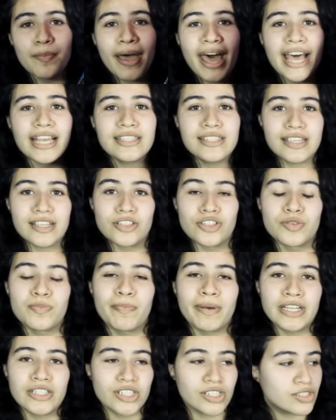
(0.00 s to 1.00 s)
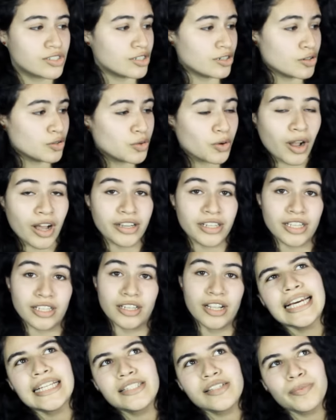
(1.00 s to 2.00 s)
The Passage by Justin
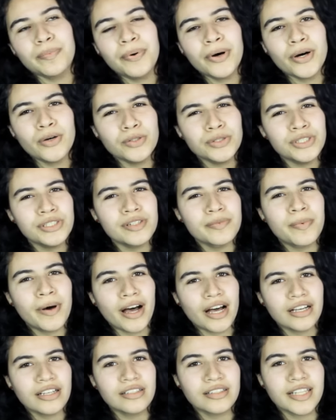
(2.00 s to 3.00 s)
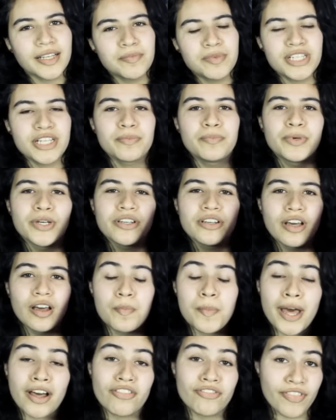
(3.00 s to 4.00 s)
Cronin. It's a post-apocalyptic book
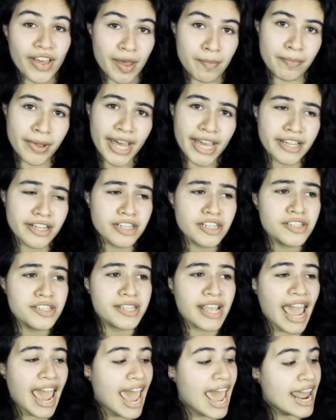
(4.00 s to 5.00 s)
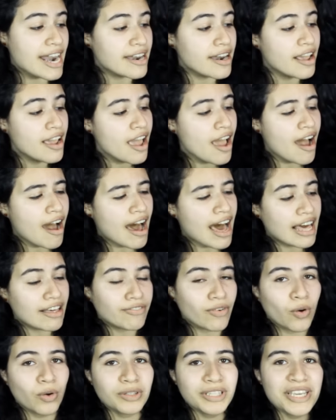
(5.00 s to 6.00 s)
about vampires and
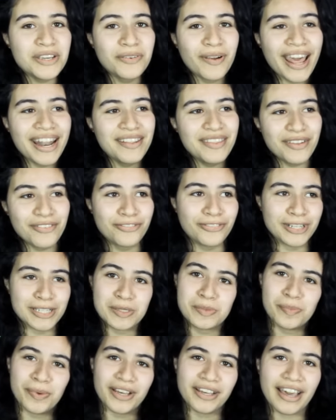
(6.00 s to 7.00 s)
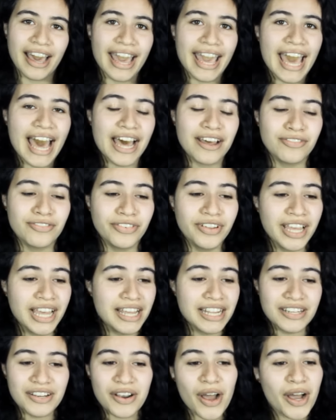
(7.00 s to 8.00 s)
I've only read the first book. I have
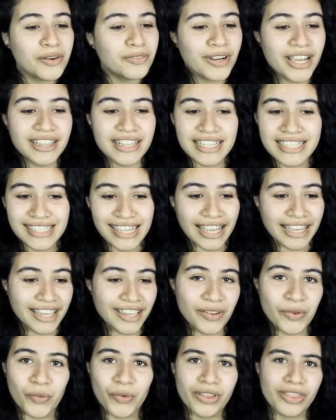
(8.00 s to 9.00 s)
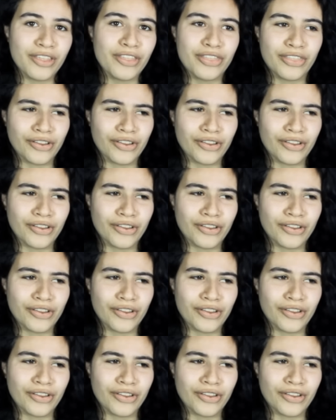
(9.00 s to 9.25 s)
not read the second or the